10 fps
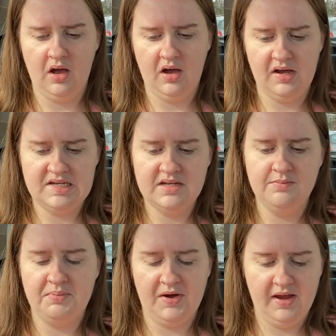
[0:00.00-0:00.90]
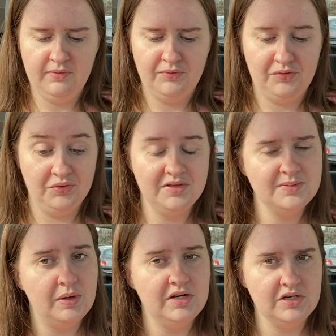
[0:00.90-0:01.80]
I didn't buy it for the
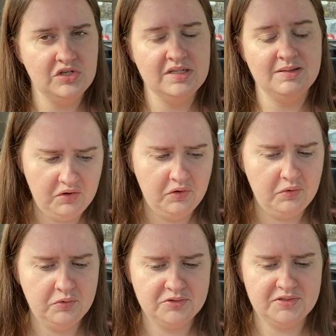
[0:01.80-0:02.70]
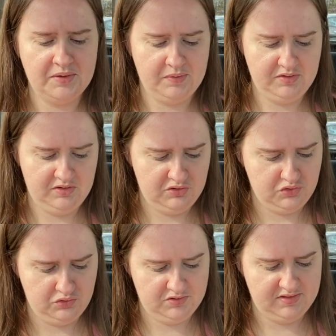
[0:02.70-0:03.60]
sprayed edges. Also on the
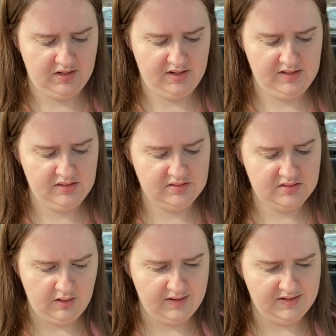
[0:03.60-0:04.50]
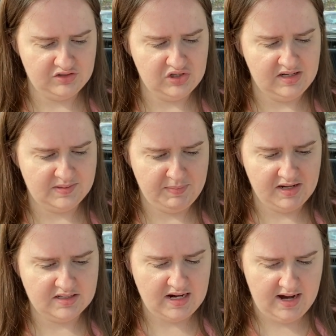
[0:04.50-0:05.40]
short side, and actually it's
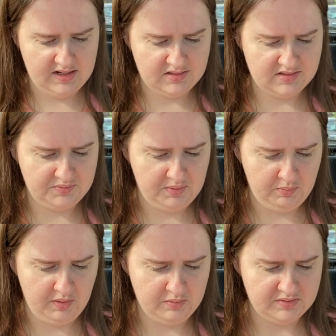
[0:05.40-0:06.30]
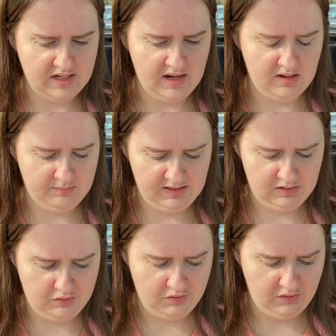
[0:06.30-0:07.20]
big text, so it won't take me
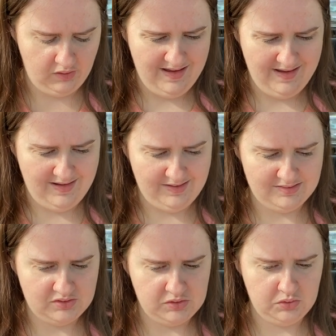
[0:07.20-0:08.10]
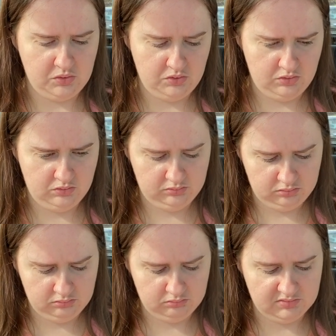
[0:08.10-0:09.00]
long at all.
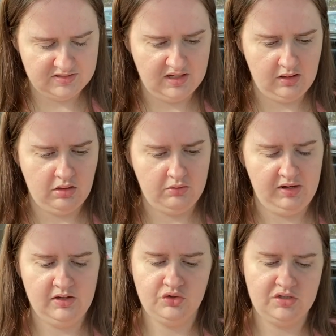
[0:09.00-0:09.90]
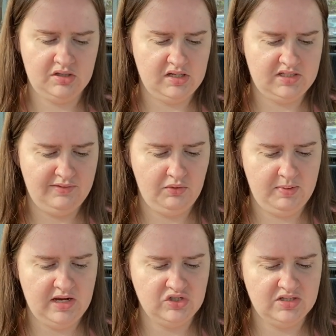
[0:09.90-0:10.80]
There's like 334
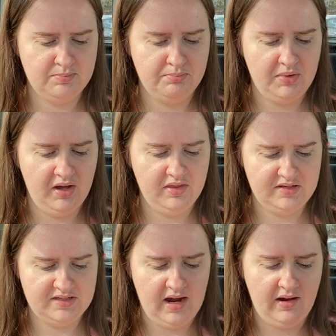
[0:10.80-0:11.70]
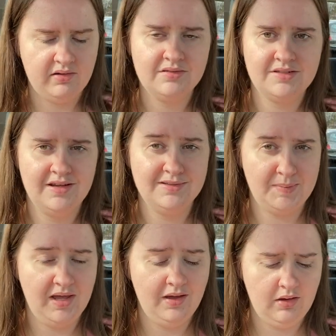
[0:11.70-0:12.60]
pages, but the text is
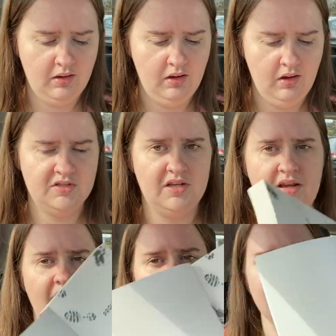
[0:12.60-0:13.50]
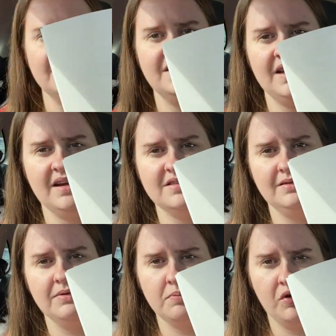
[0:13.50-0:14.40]
big. So like, there's the text
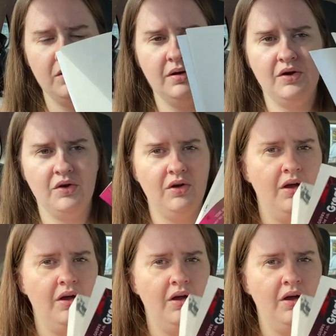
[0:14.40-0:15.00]
of the prologue.